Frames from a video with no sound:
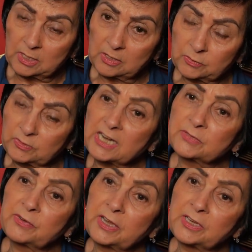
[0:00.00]
So
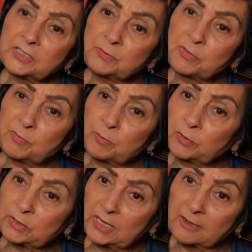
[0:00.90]
that's where Asian people
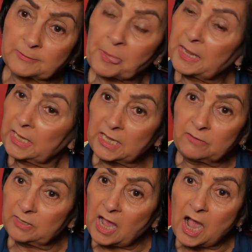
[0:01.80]
bought their house.
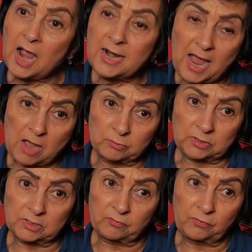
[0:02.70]
Even our
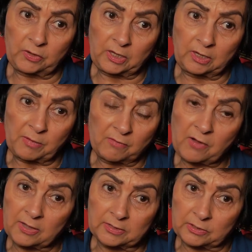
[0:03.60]
house, my
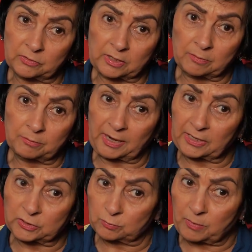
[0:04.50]
father only
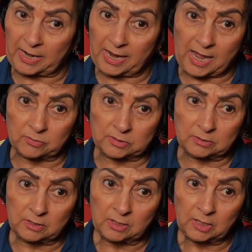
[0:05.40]
managed to buy a house
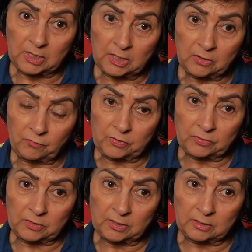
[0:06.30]

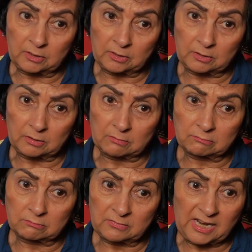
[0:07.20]
within
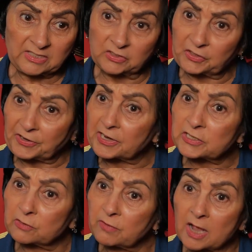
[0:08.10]
less than 3
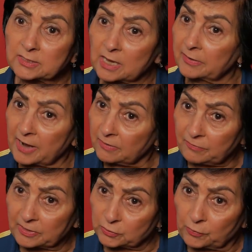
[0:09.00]
years of us
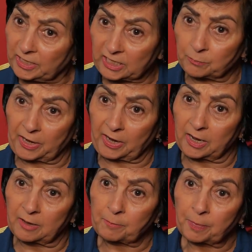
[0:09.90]
arriving, joining him
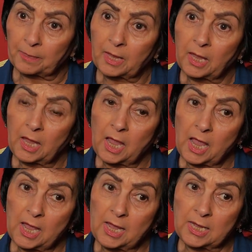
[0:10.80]
here.
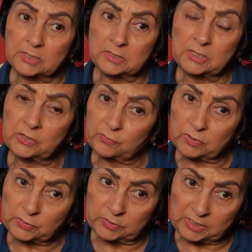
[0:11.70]
And it
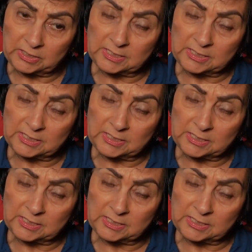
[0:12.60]
was on the other